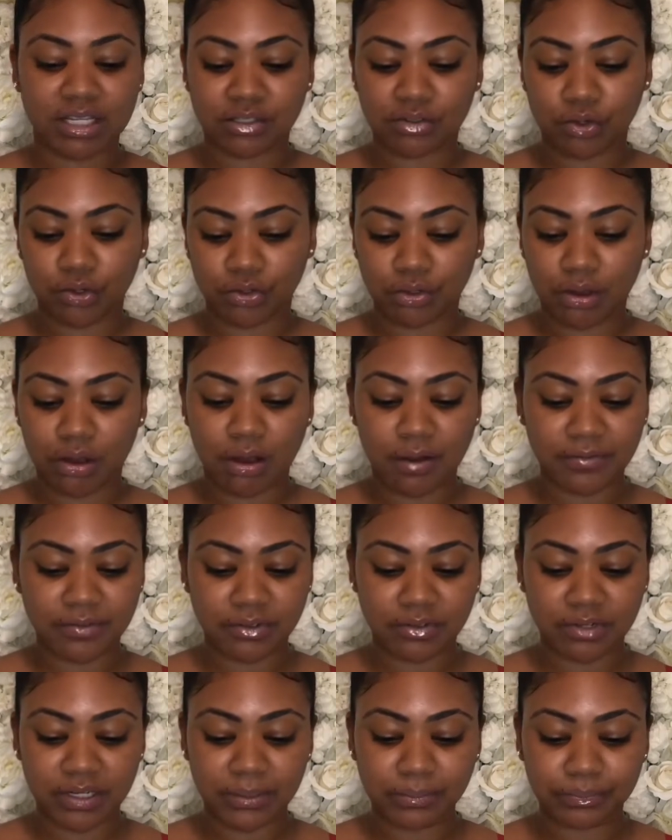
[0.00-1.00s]
on
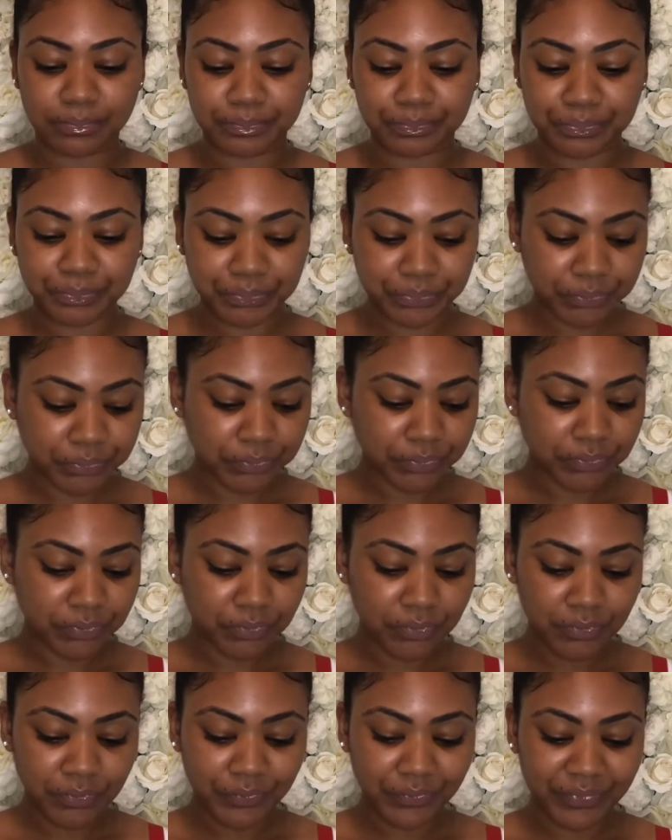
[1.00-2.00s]
after it,
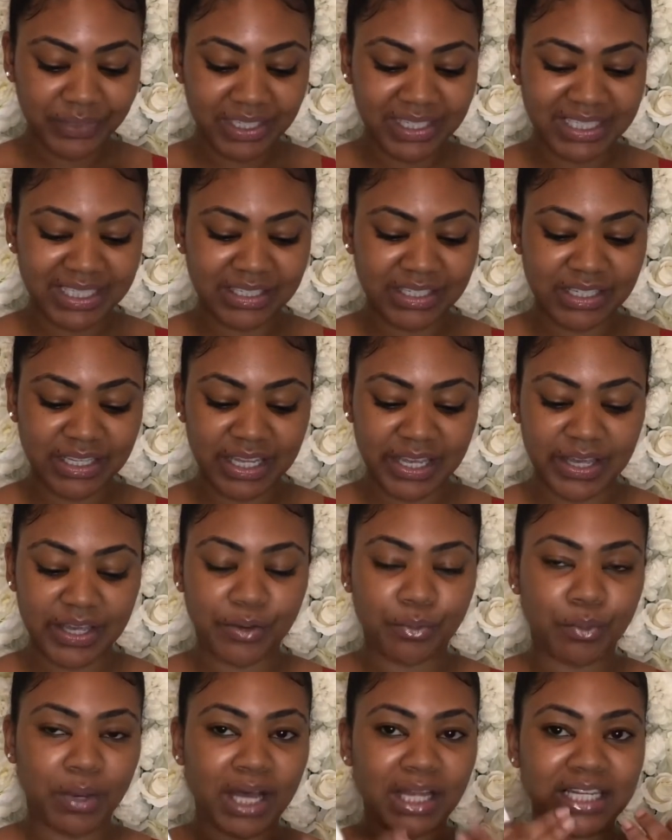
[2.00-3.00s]
because
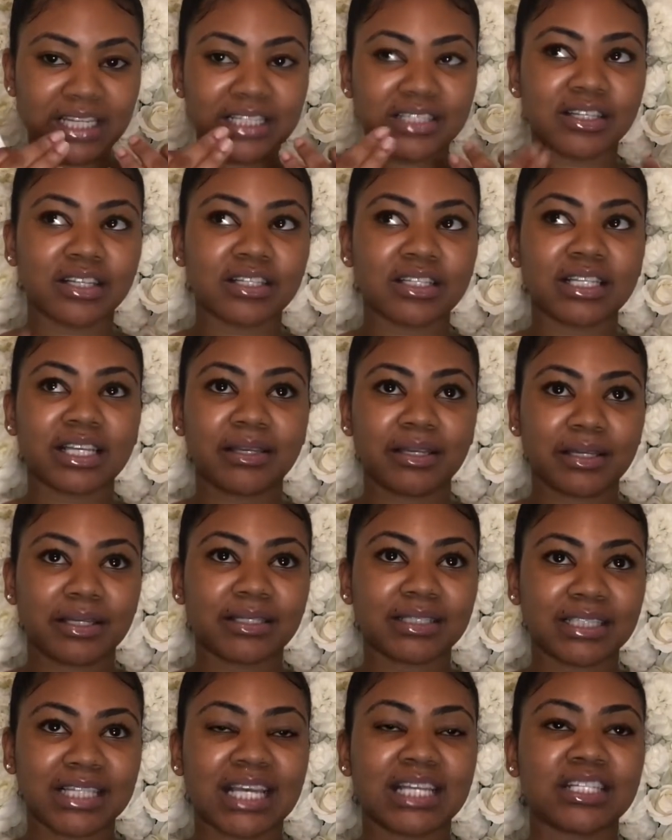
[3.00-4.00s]
while it does
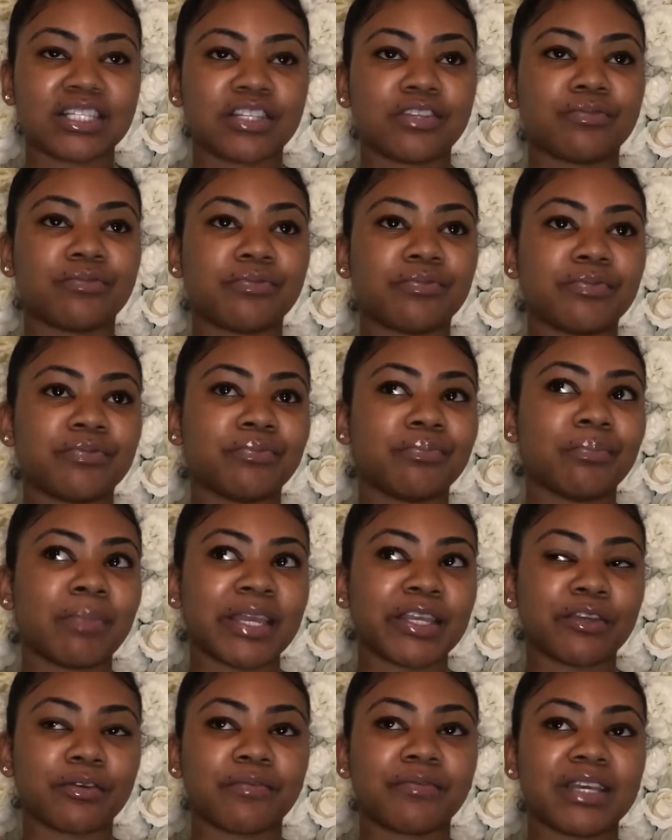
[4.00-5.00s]
tend to
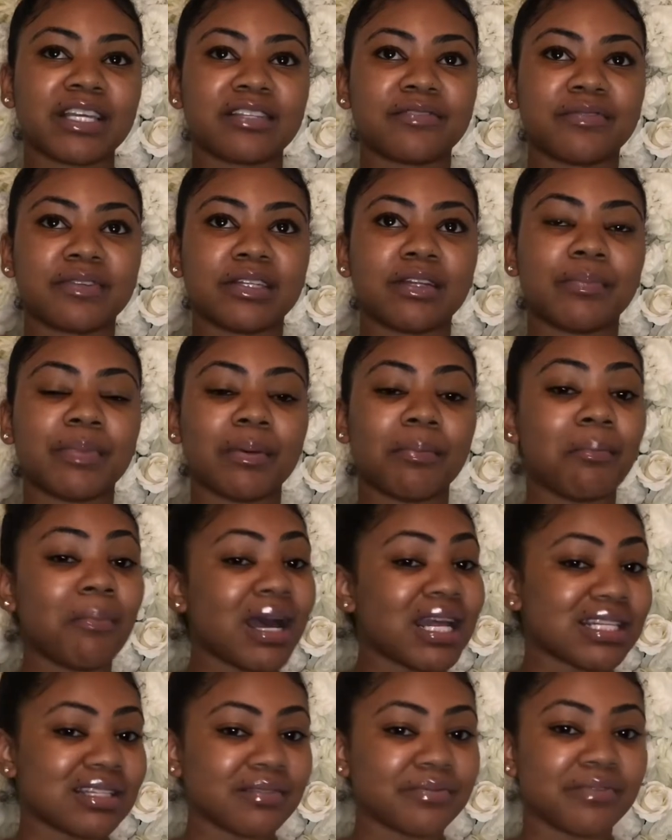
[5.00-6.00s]
make your face feel a bit
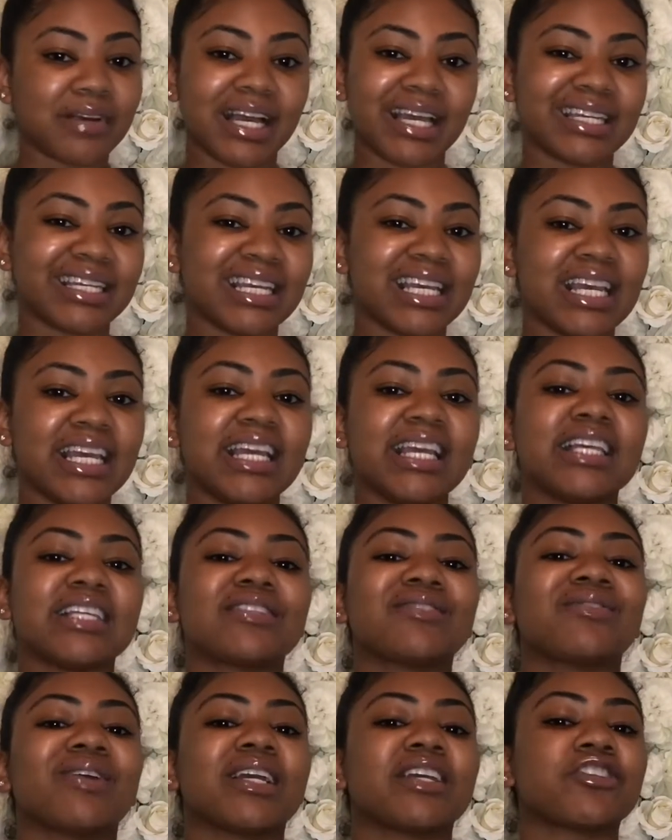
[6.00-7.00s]
mattified, it's
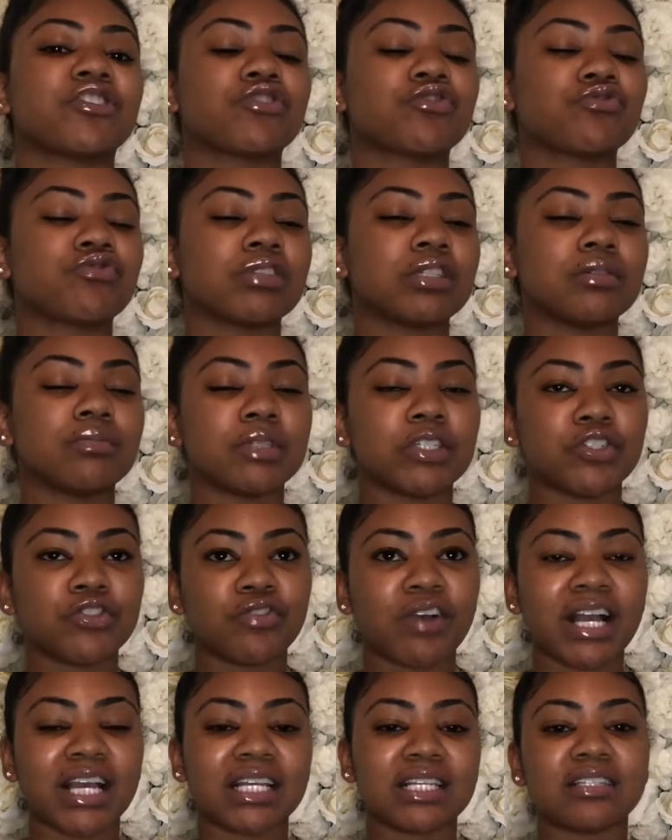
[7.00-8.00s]
not extremely
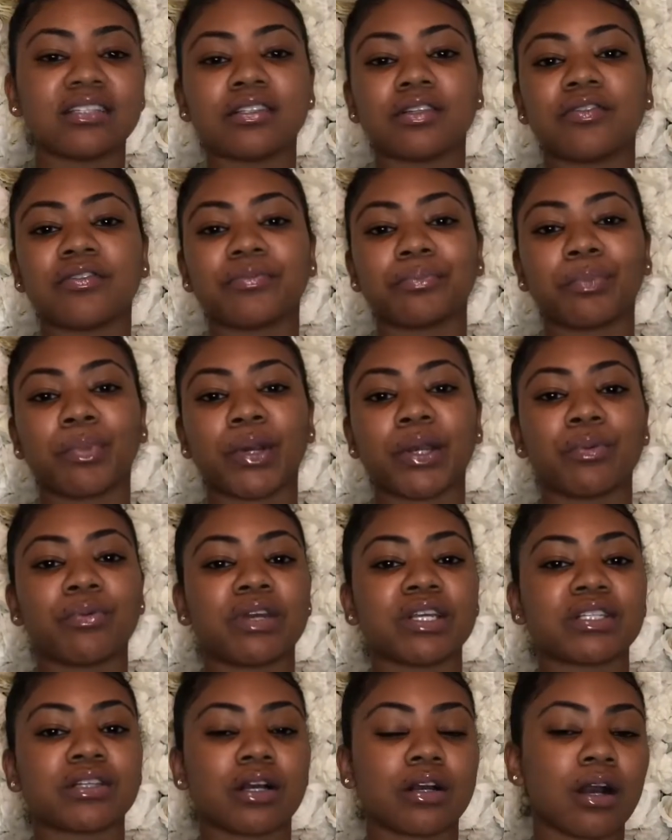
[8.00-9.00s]
drying to the point where
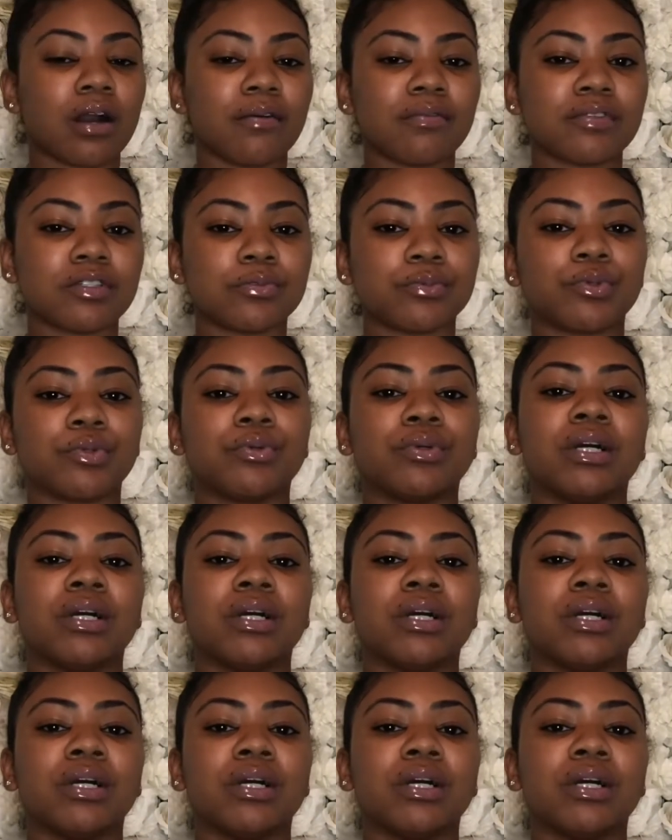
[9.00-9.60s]
it's uncomfortable.